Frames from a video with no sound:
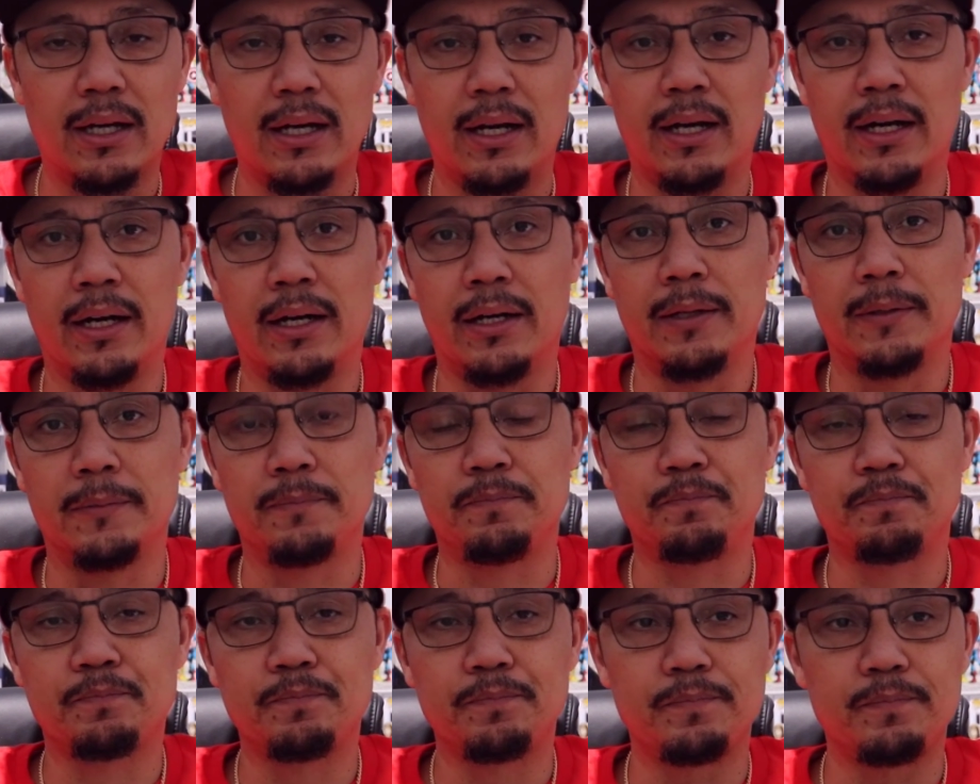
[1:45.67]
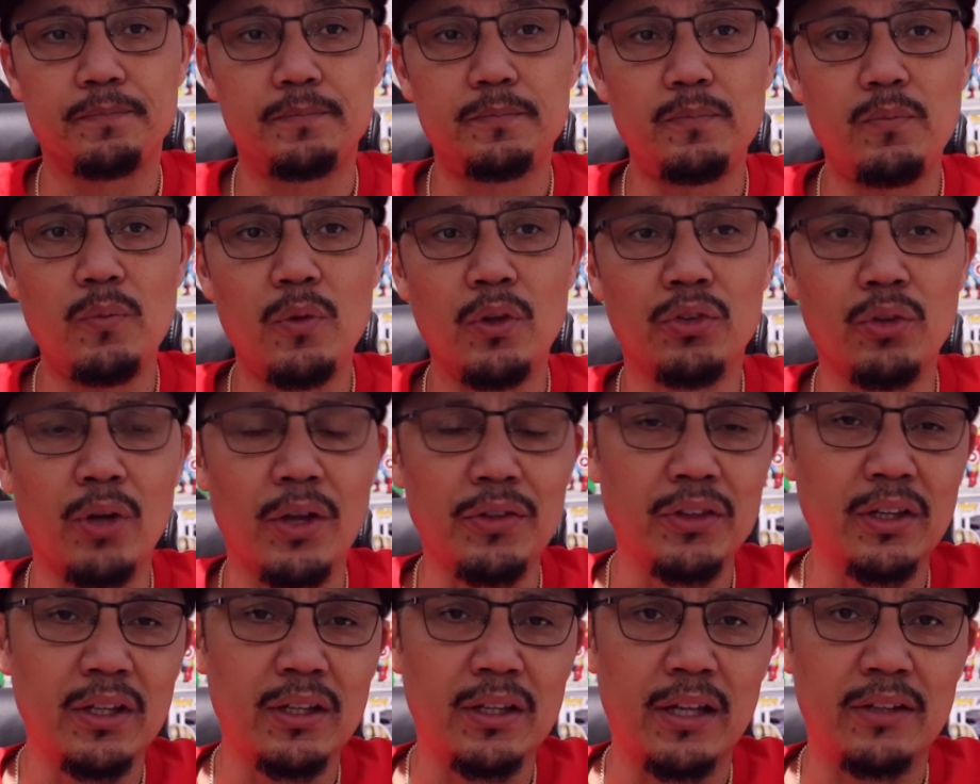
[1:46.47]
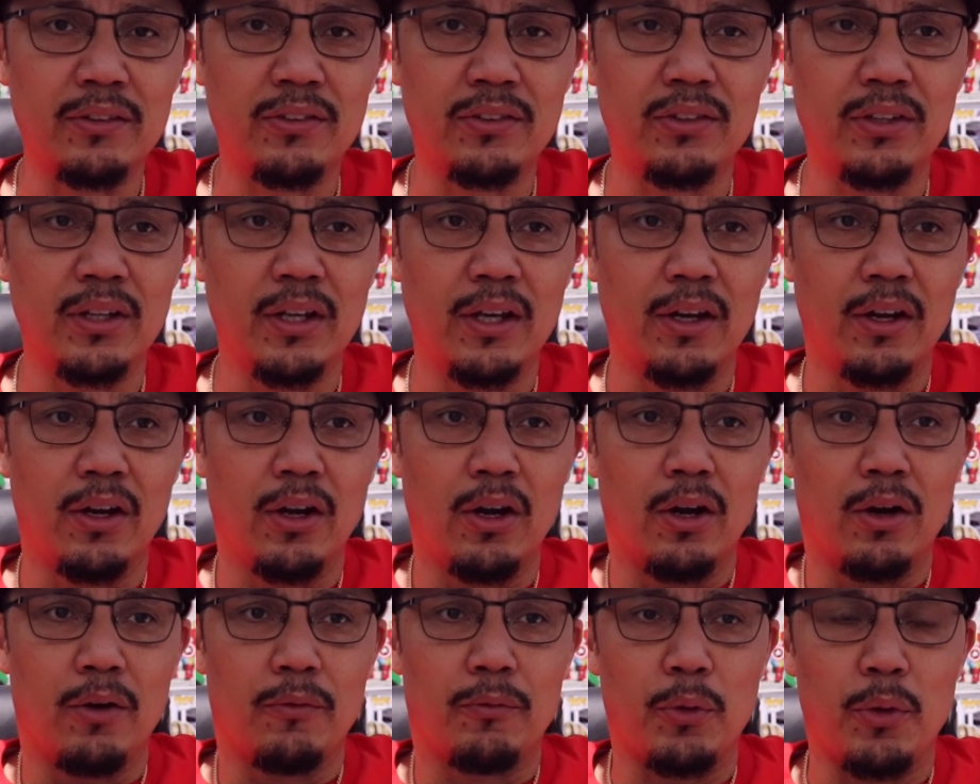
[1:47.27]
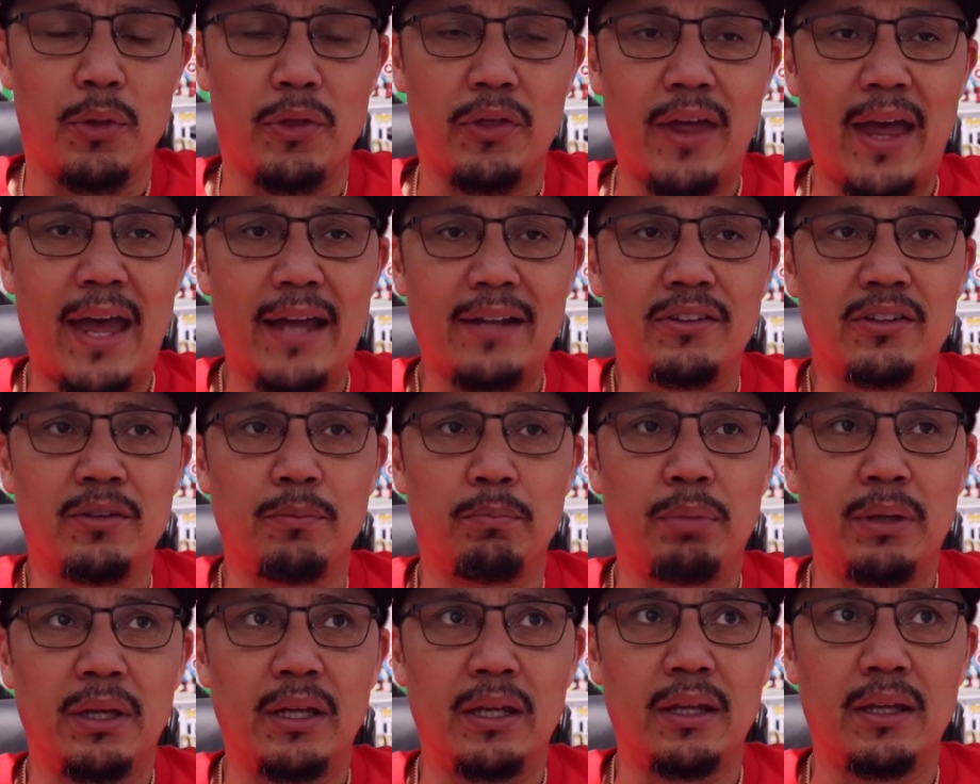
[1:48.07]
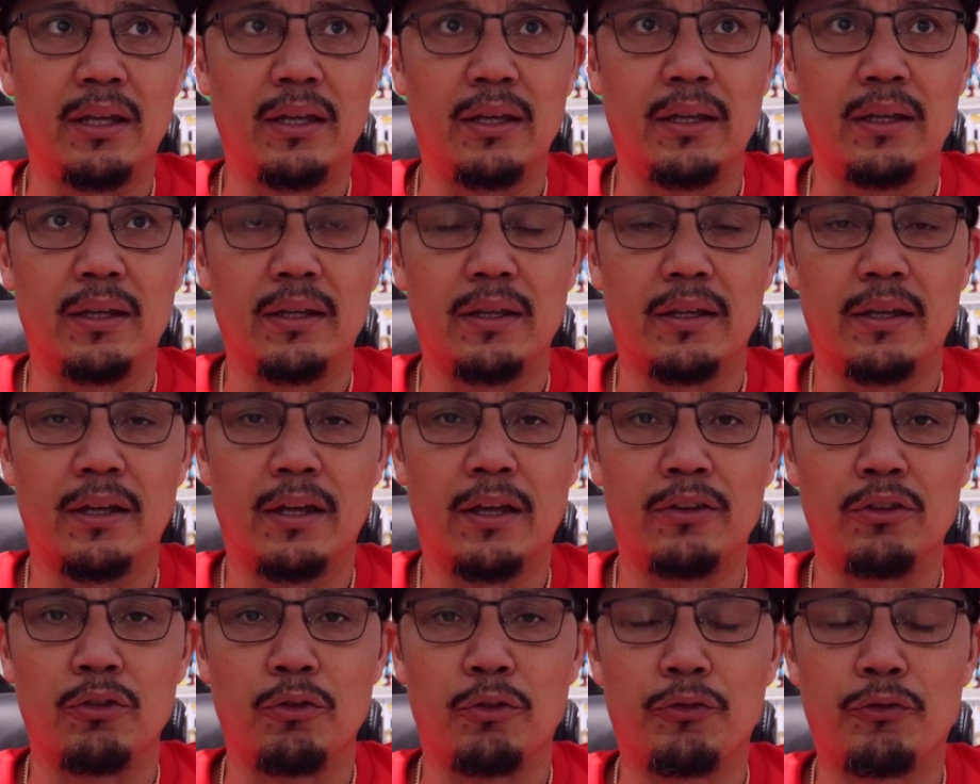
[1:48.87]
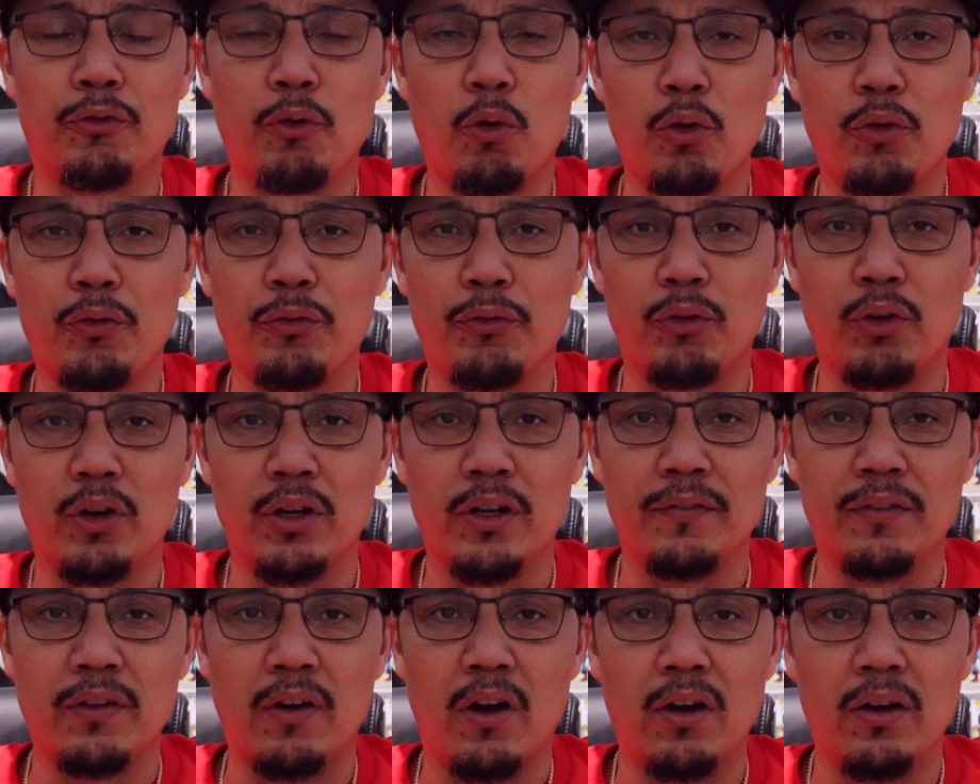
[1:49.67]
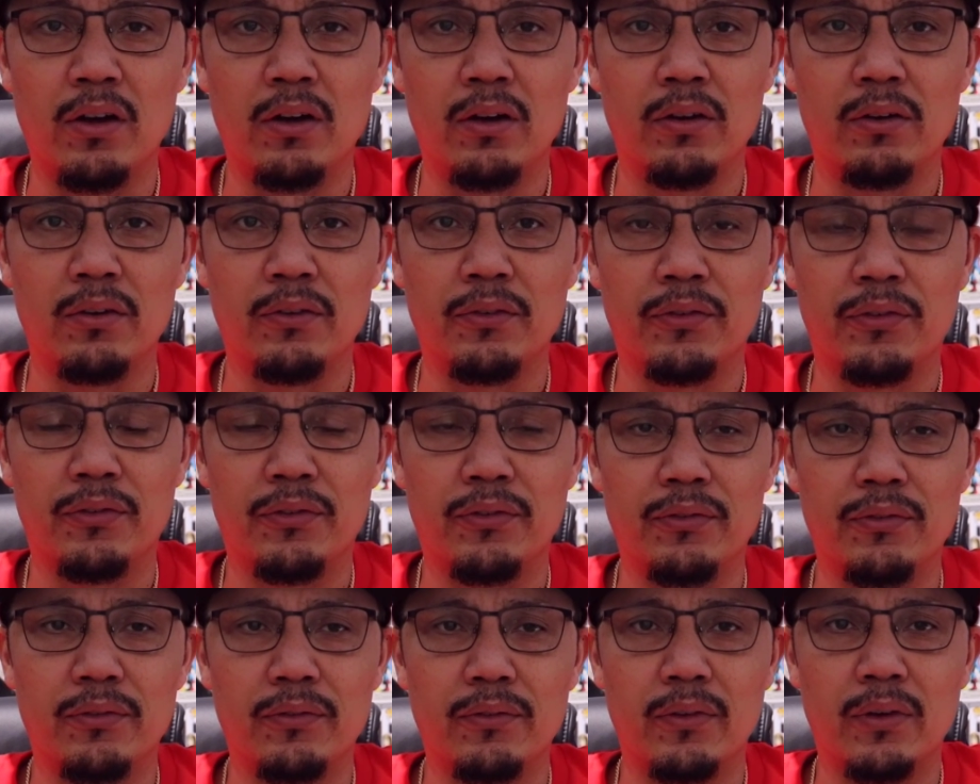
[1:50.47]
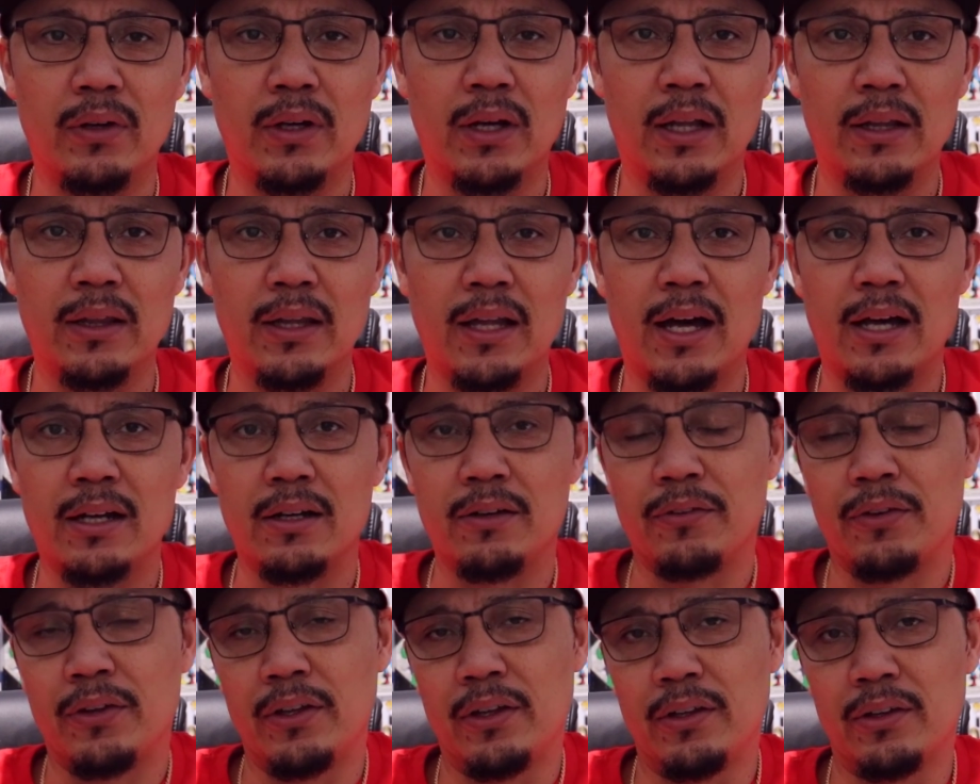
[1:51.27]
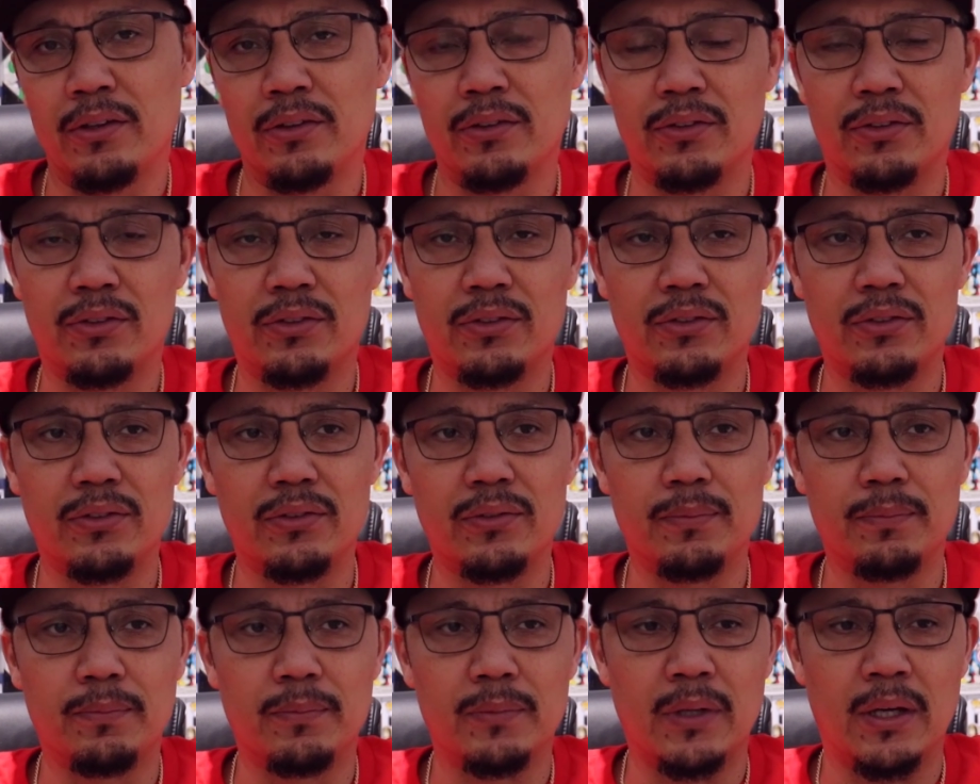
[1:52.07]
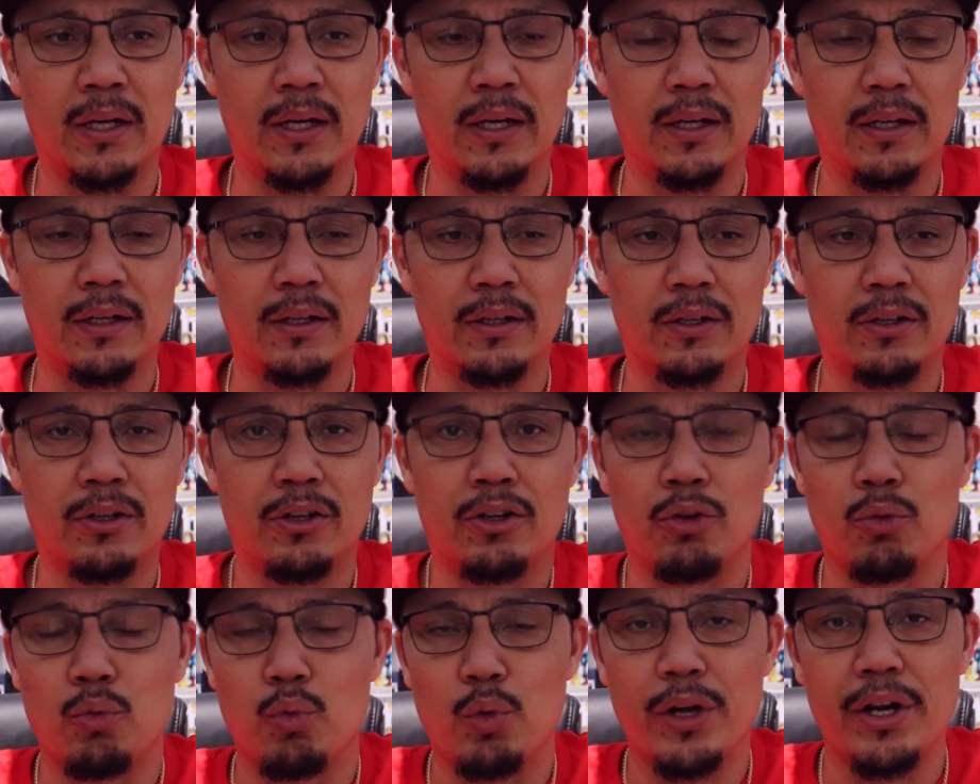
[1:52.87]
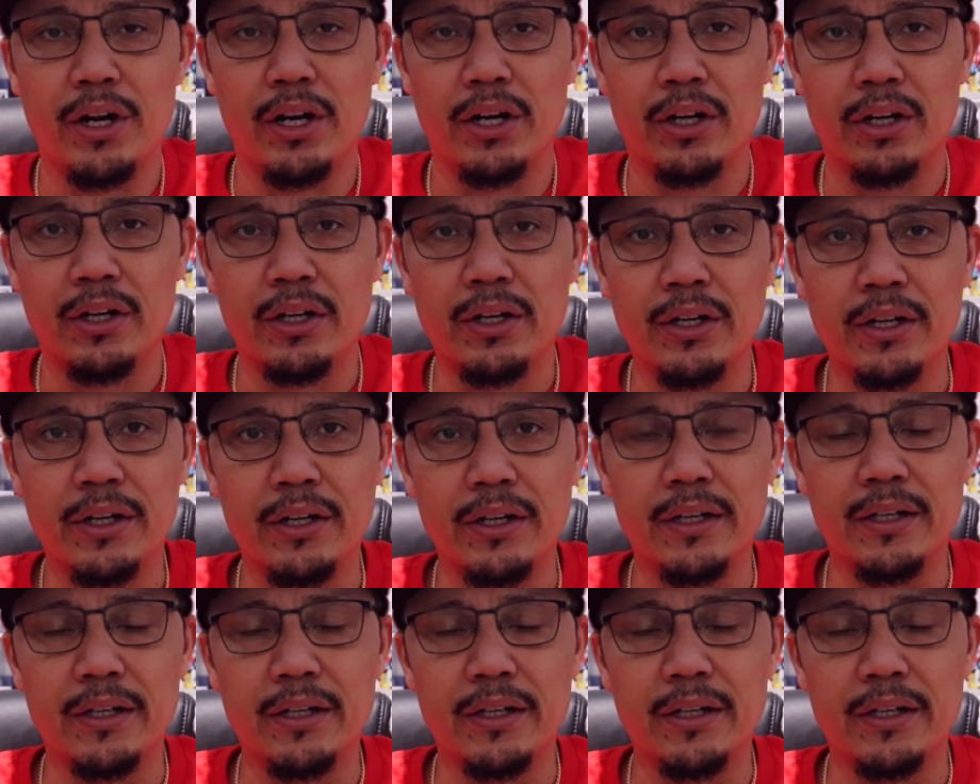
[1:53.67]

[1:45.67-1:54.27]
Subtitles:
So I think that's for that to be in the forefront of a lot of his career.